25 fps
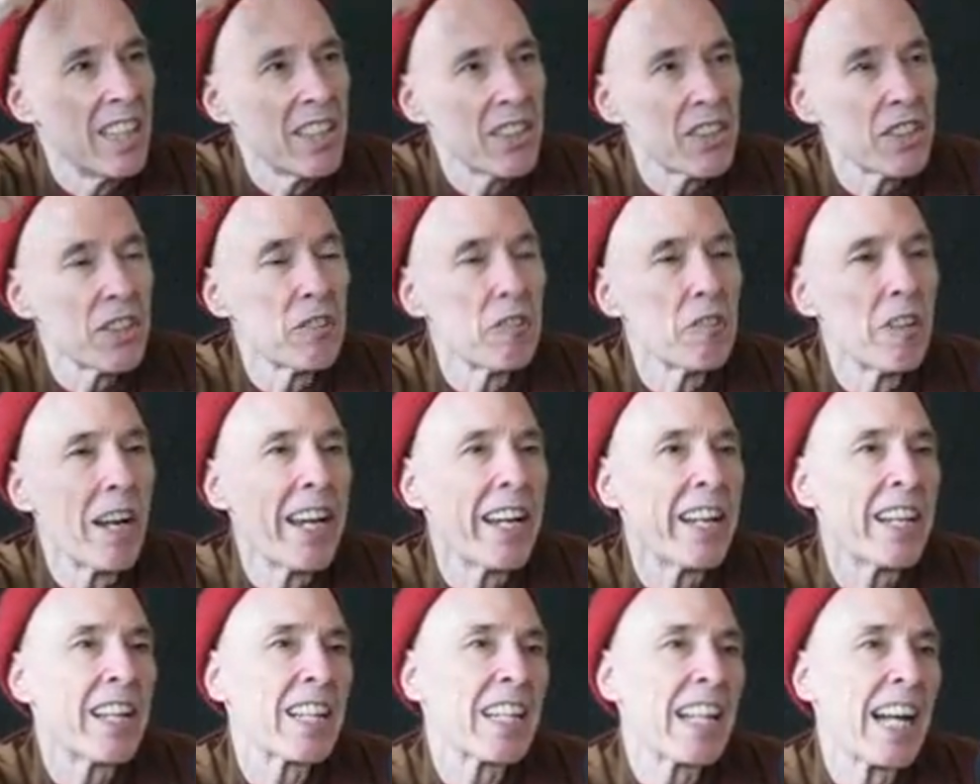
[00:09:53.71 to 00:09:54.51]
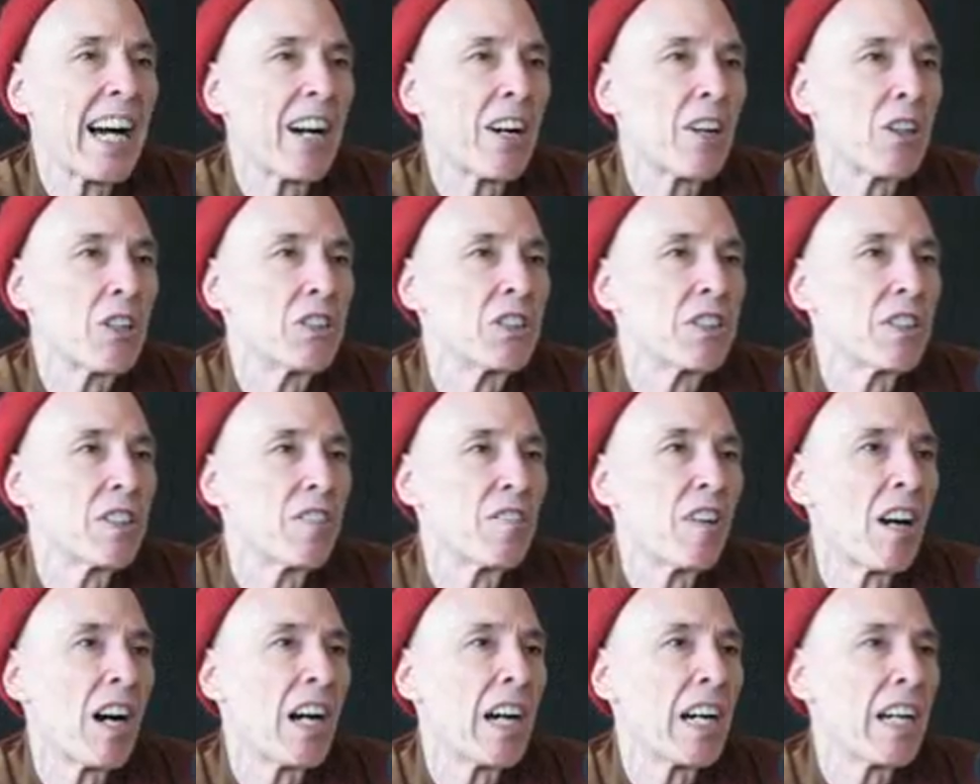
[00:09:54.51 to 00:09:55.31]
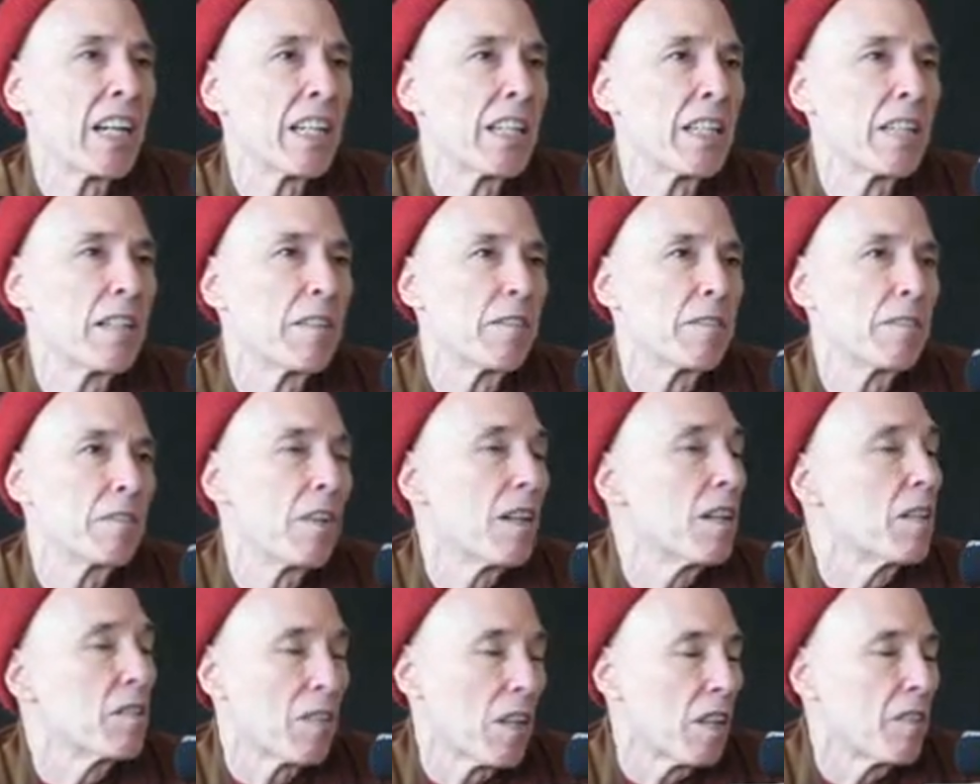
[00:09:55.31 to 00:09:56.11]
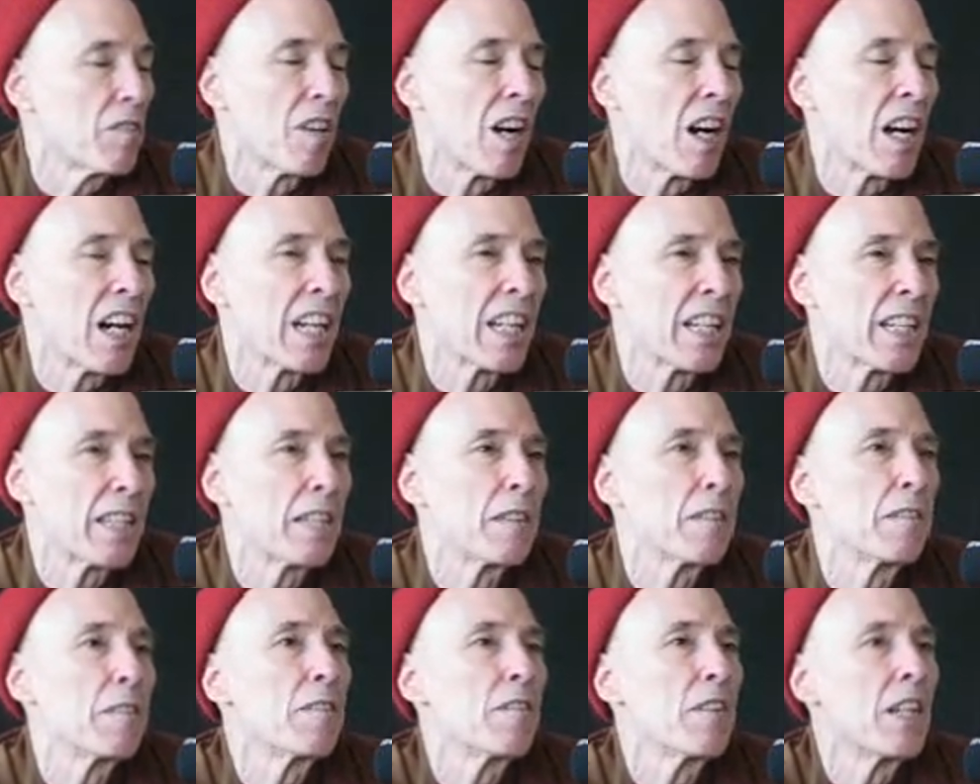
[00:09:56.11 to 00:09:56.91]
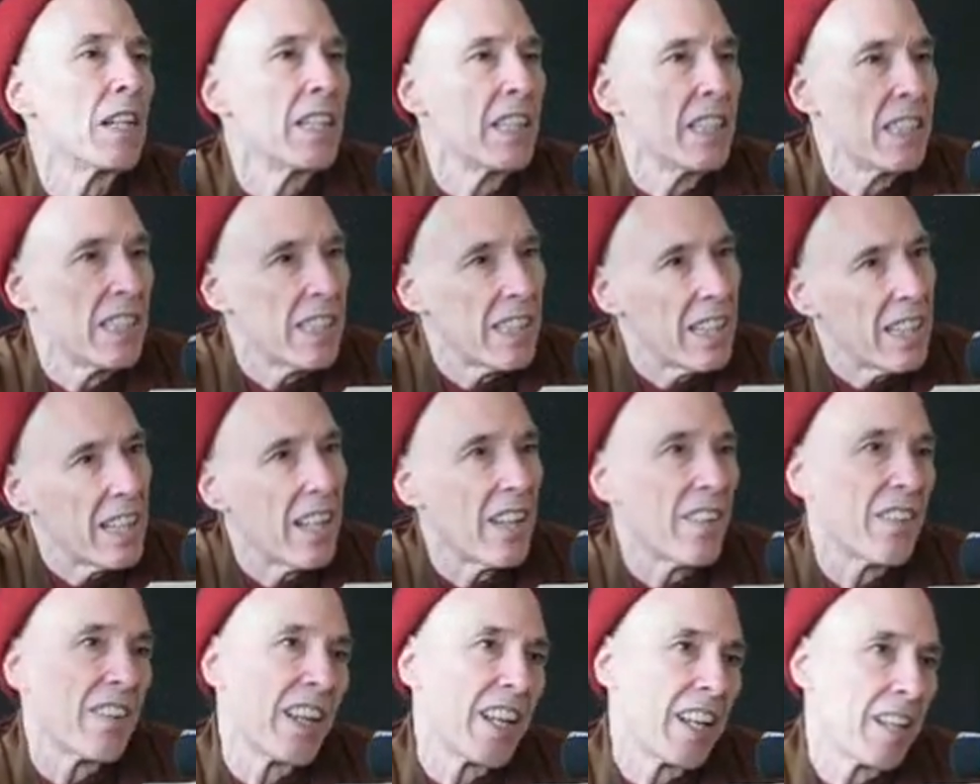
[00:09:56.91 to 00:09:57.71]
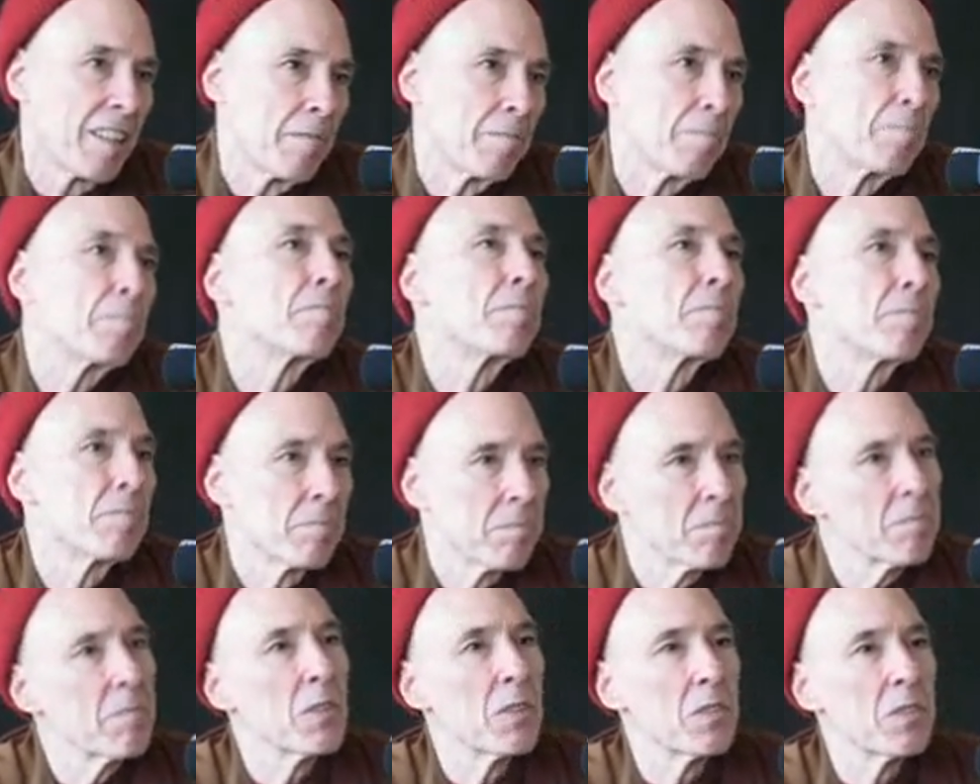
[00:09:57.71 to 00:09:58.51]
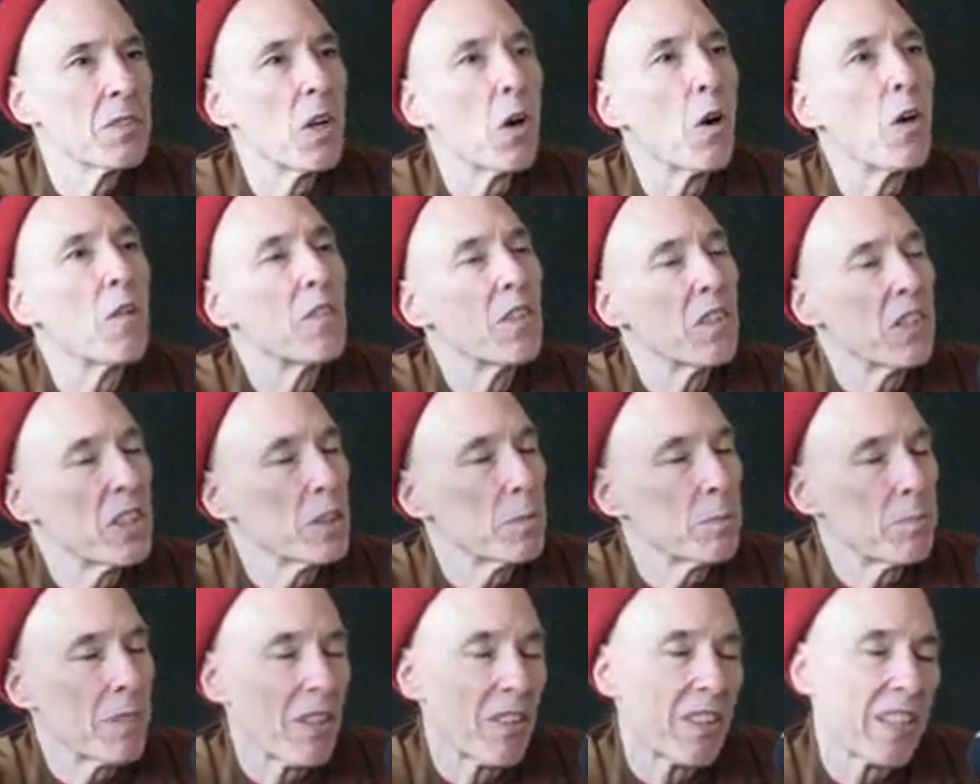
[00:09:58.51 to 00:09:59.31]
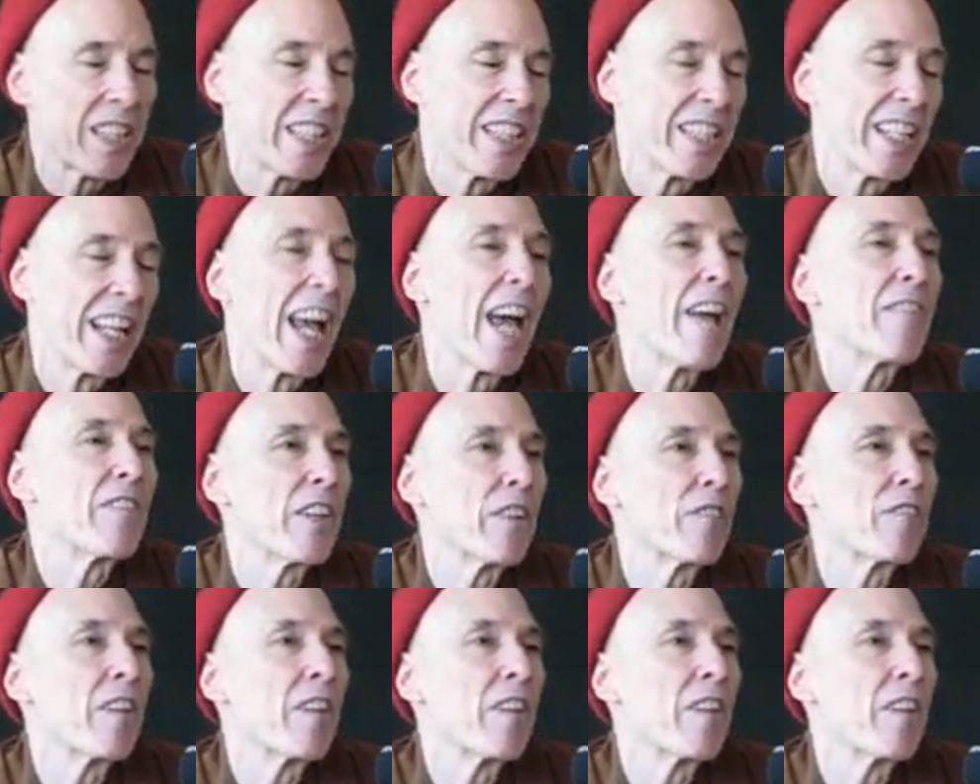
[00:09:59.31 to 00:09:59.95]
the rain clouds arrive, and then over this period, heavy